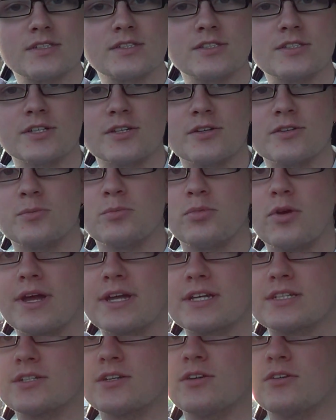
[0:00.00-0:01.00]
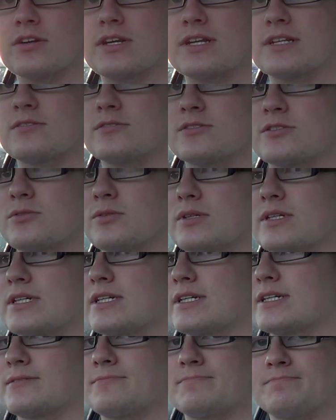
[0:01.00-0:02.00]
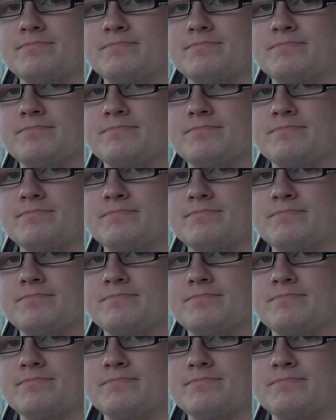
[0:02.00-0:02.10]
So the brakes are a little squeaky.